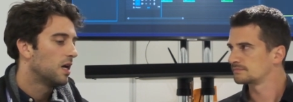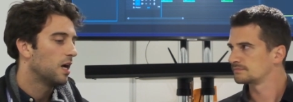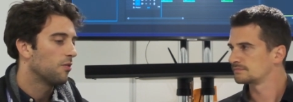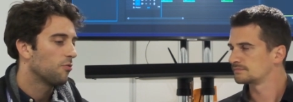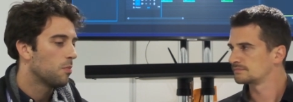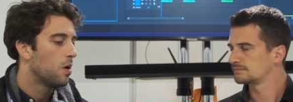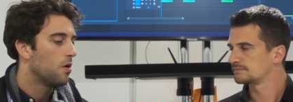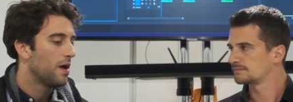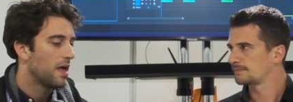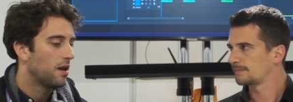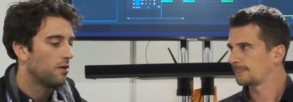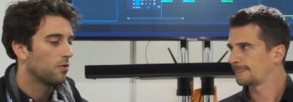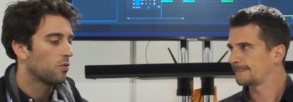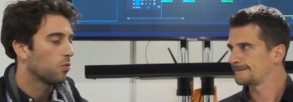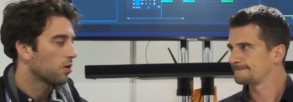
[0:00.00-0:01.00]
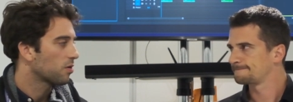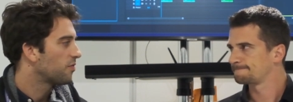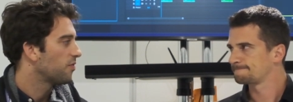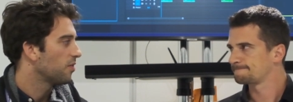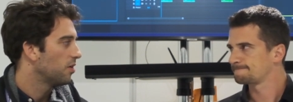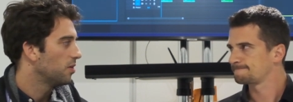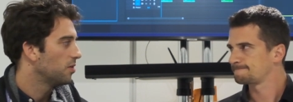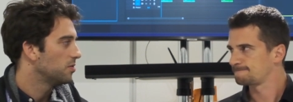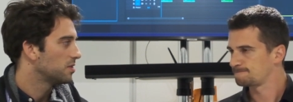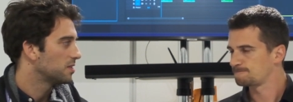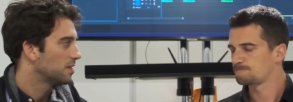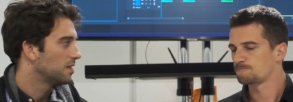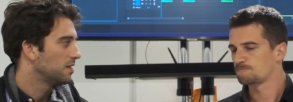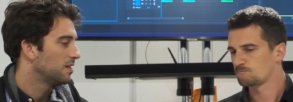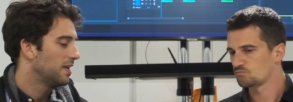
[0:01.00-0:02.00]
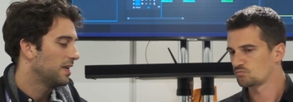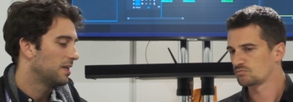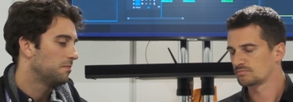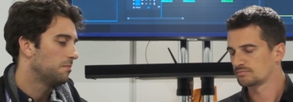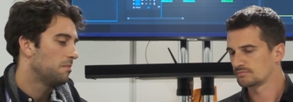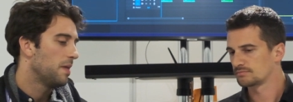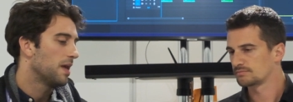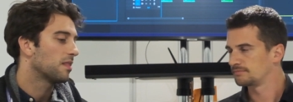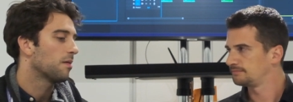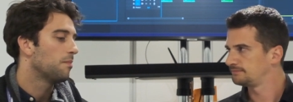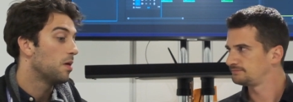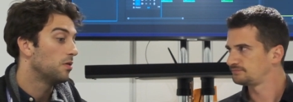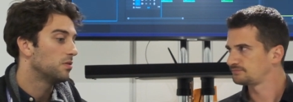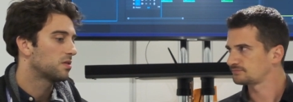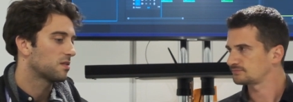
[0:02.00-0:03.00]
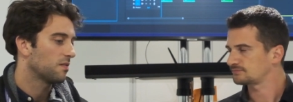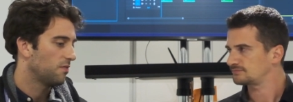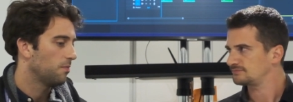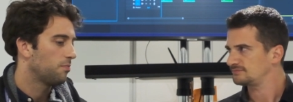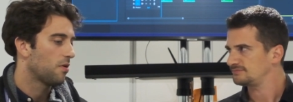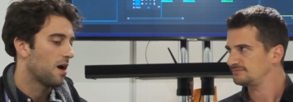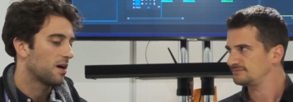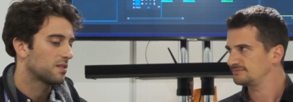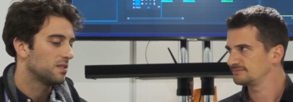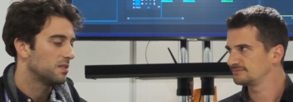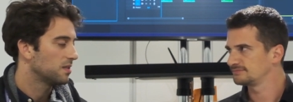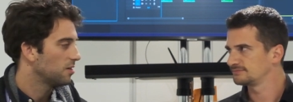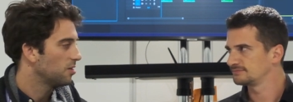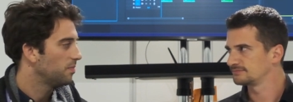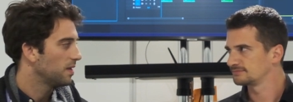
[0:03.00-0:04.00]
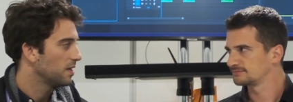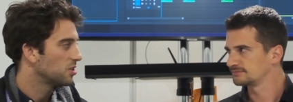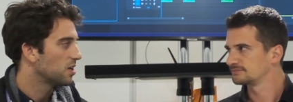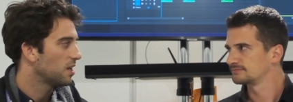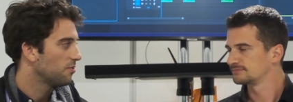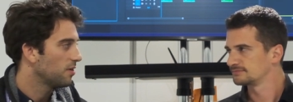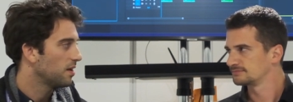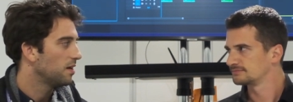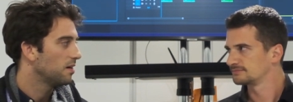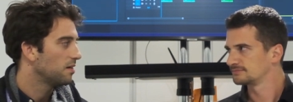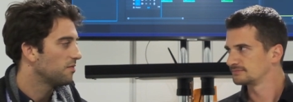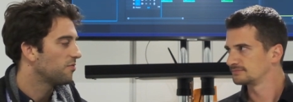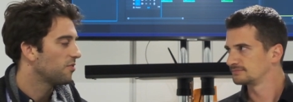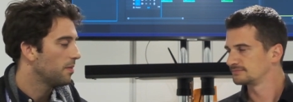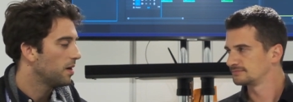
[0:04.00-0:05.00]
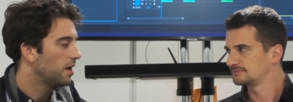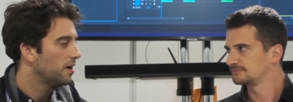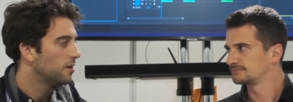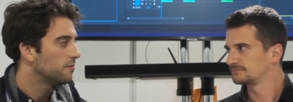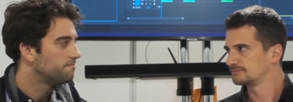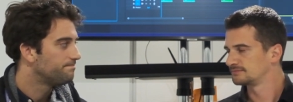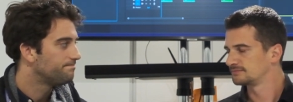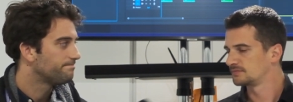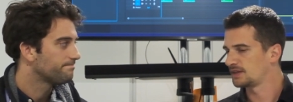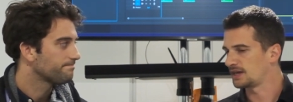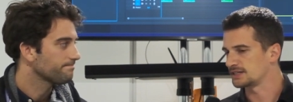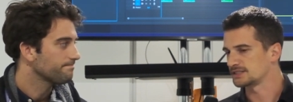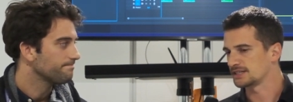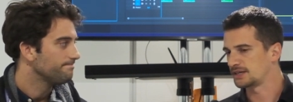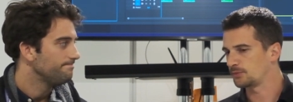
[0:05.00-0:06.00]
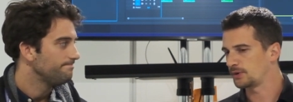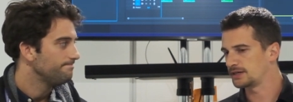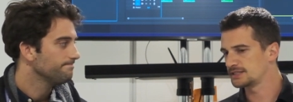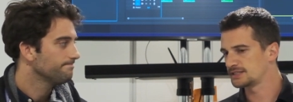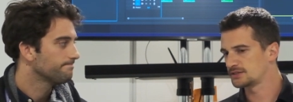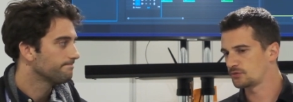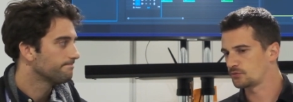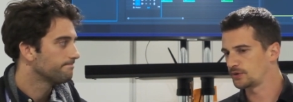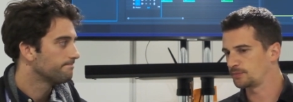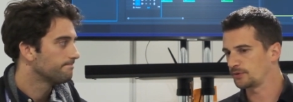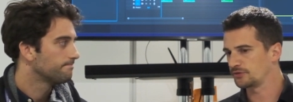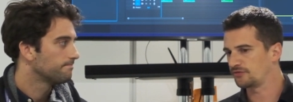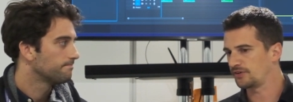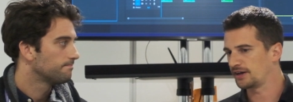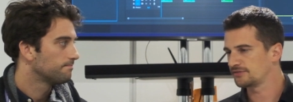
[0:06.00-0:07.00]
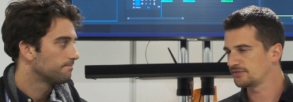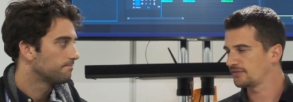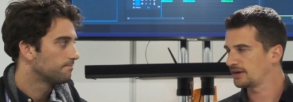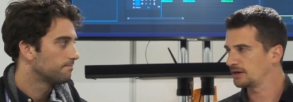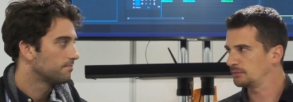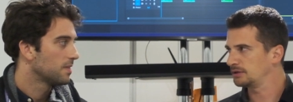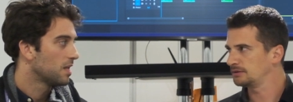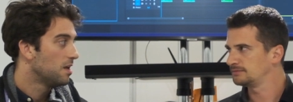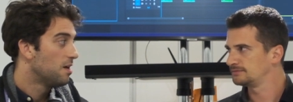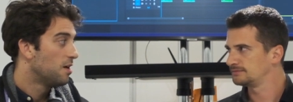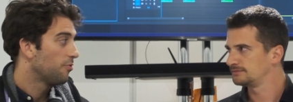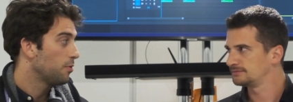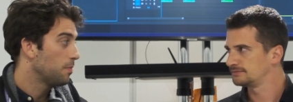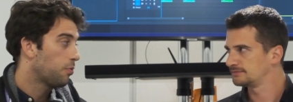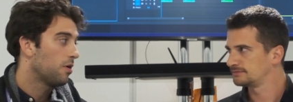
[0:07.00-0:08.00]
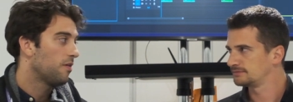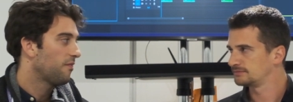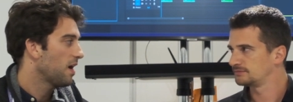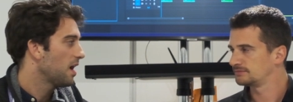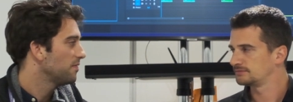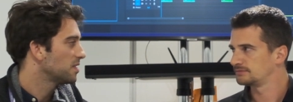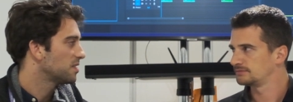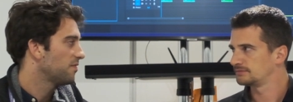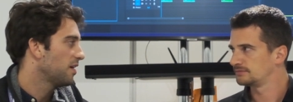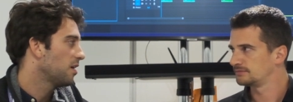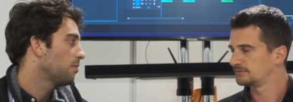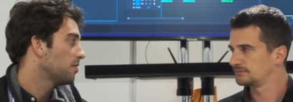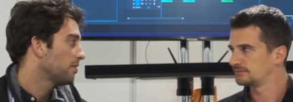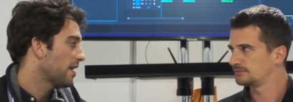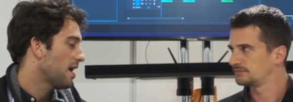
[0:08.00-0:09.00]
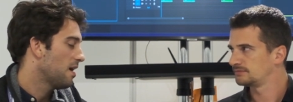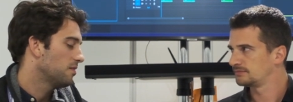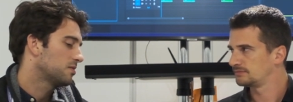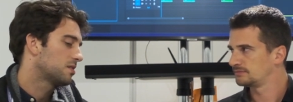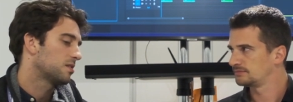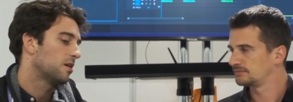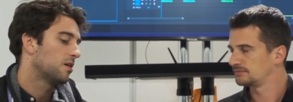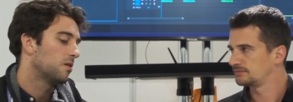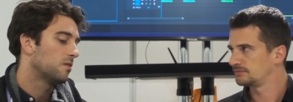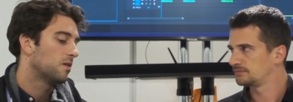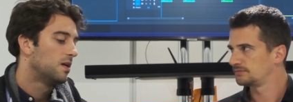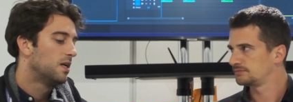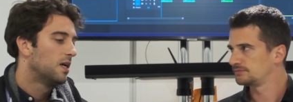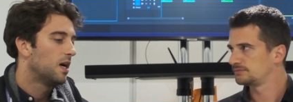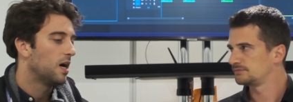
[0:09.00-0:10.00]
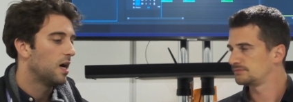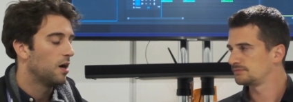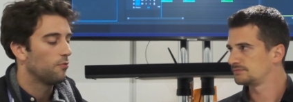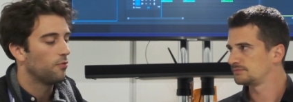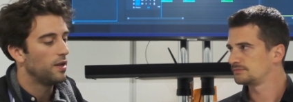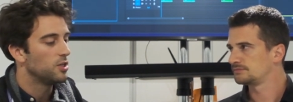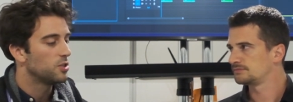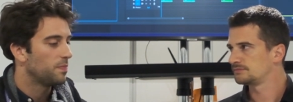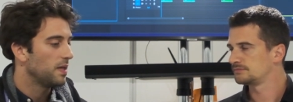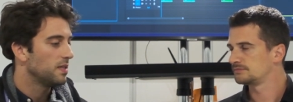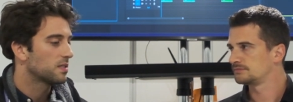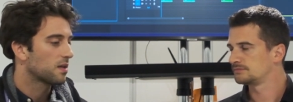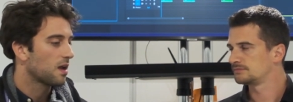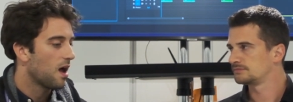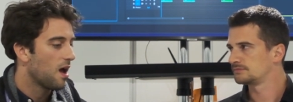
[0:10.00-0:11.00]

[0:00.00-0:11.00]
Speaker 1: uh, remote editor workflows and, and make the most of the proxies that are being generated in Frame.io.
Speaker 2: Nice. And when is 3.5 available? 3.5 is
Speaker 1: available now. So uh, range-based